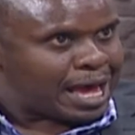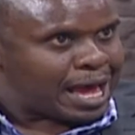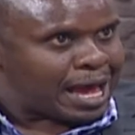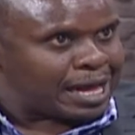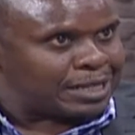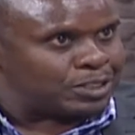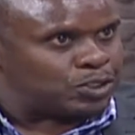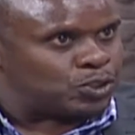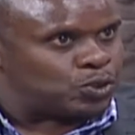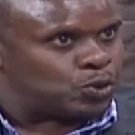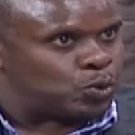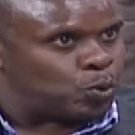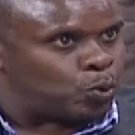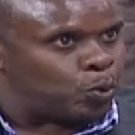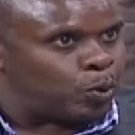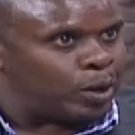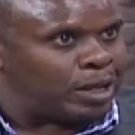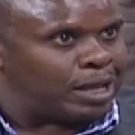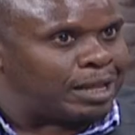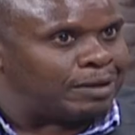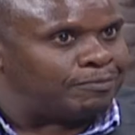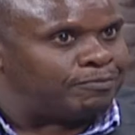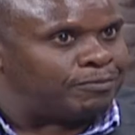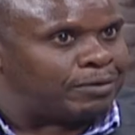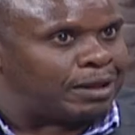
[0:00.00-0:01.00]
And so
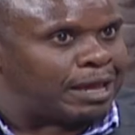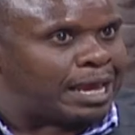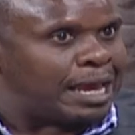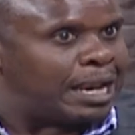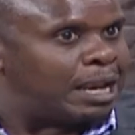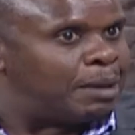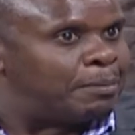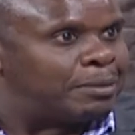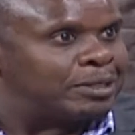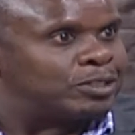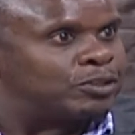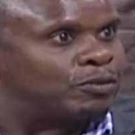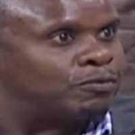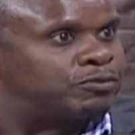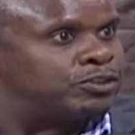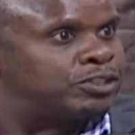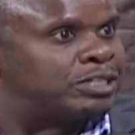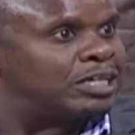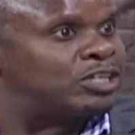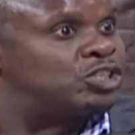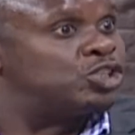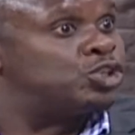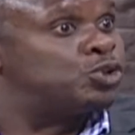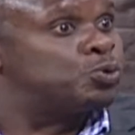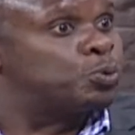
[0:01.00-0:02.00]
in element of
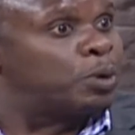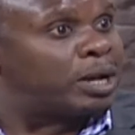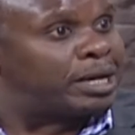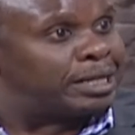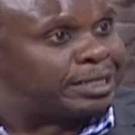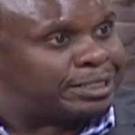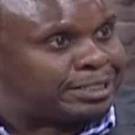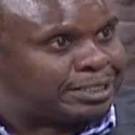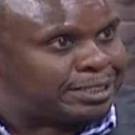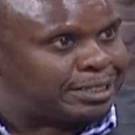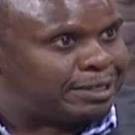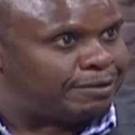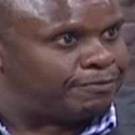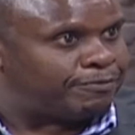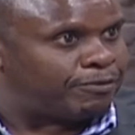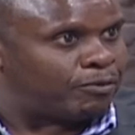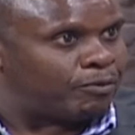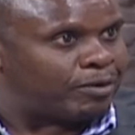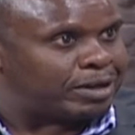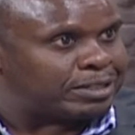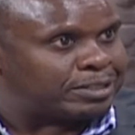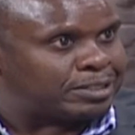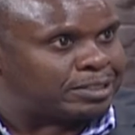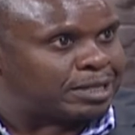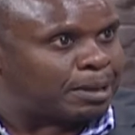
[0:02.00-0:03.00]
sexuality,
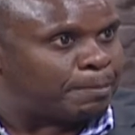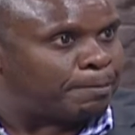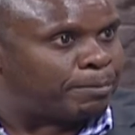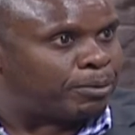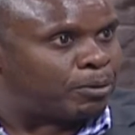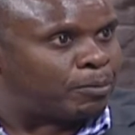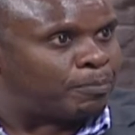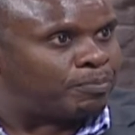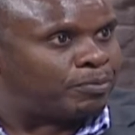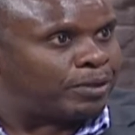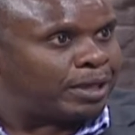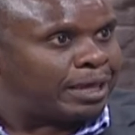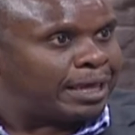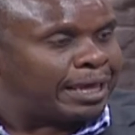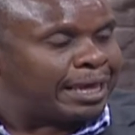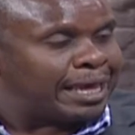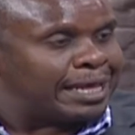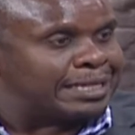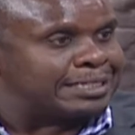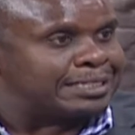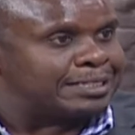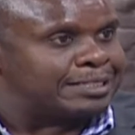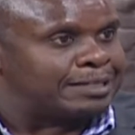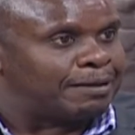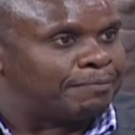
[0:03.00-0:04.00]
for example,
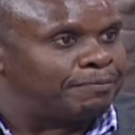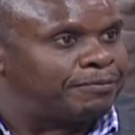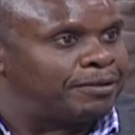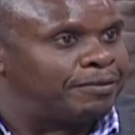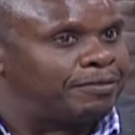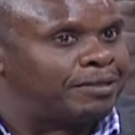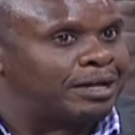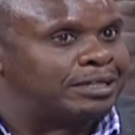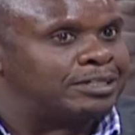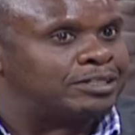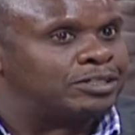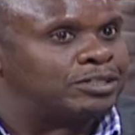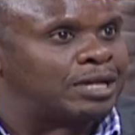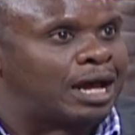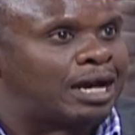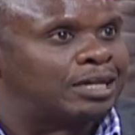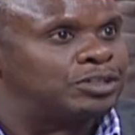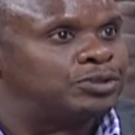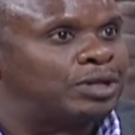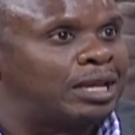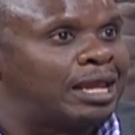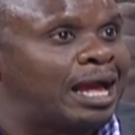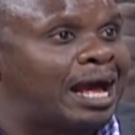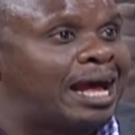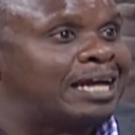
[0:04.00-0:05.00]
is something that
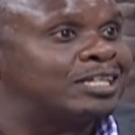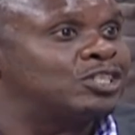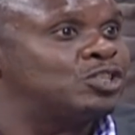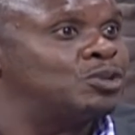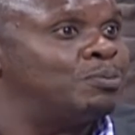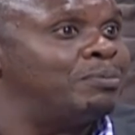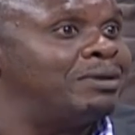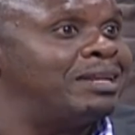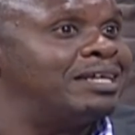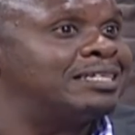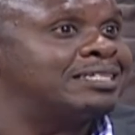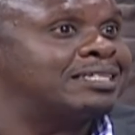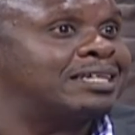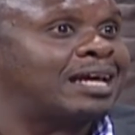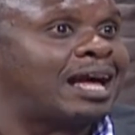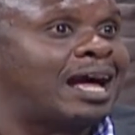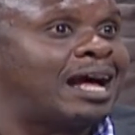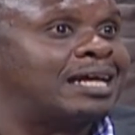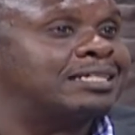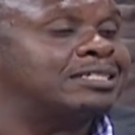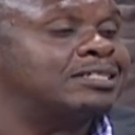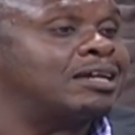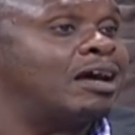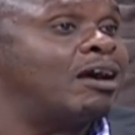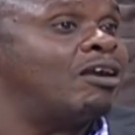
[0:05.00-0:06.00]
actually has to be
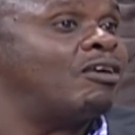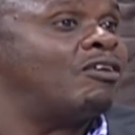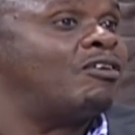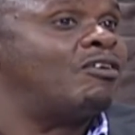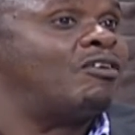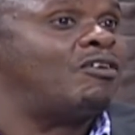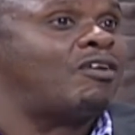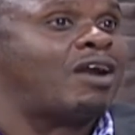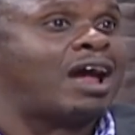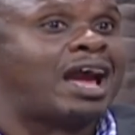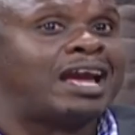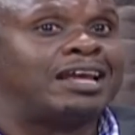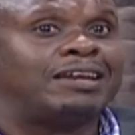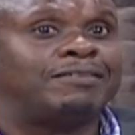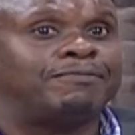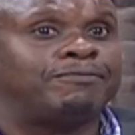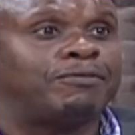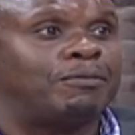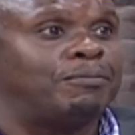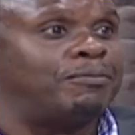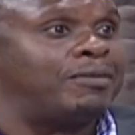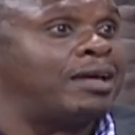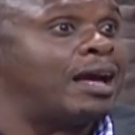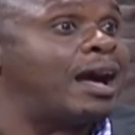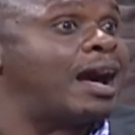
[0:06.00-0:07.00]
discussed right
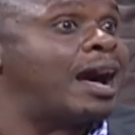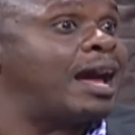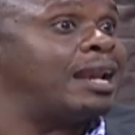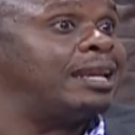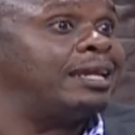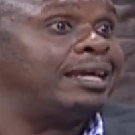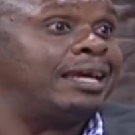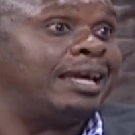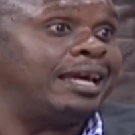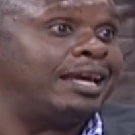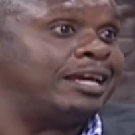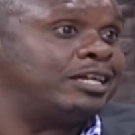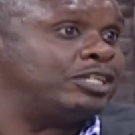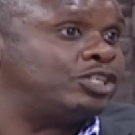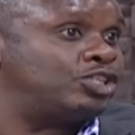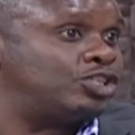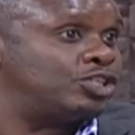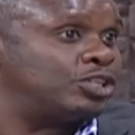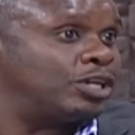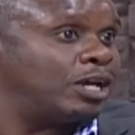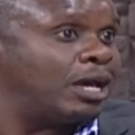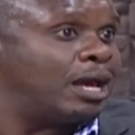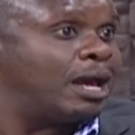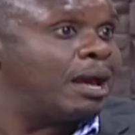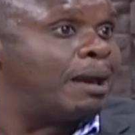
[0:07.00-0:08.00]
from their early
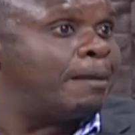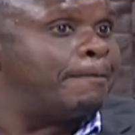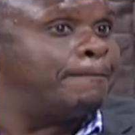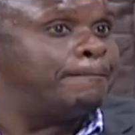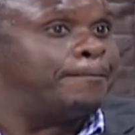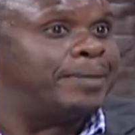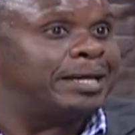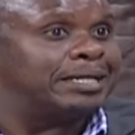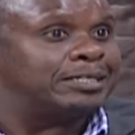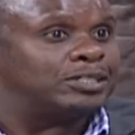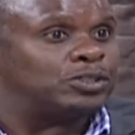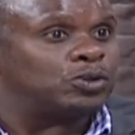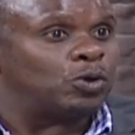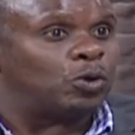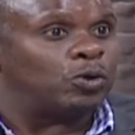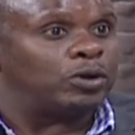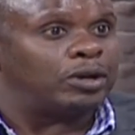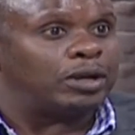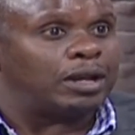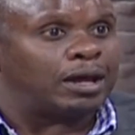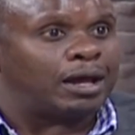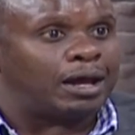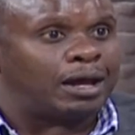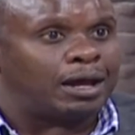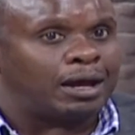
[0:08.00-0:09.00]
age, based
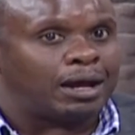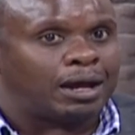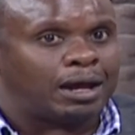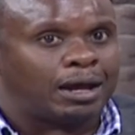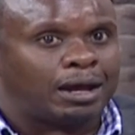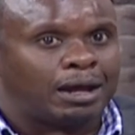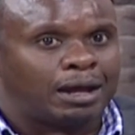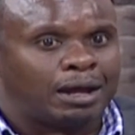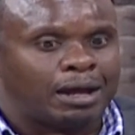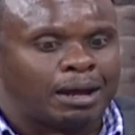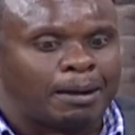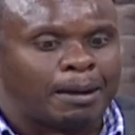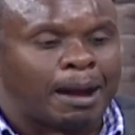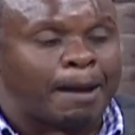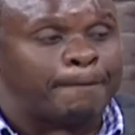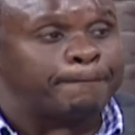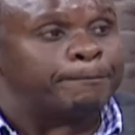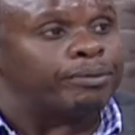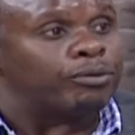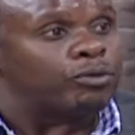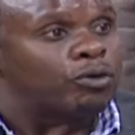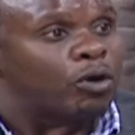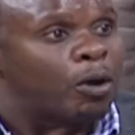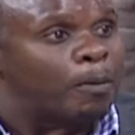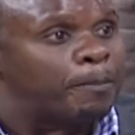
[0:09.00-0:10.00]
on
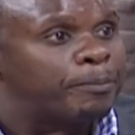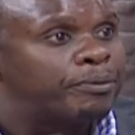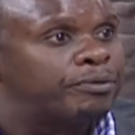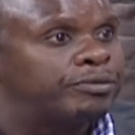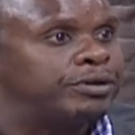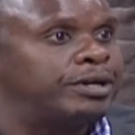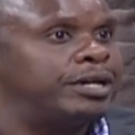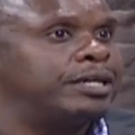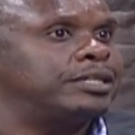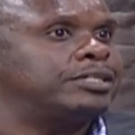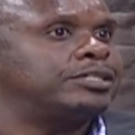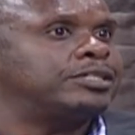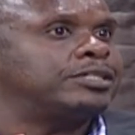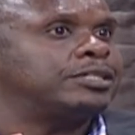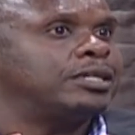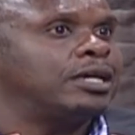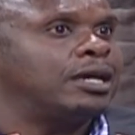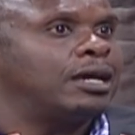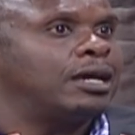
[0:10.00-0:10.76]
appropriate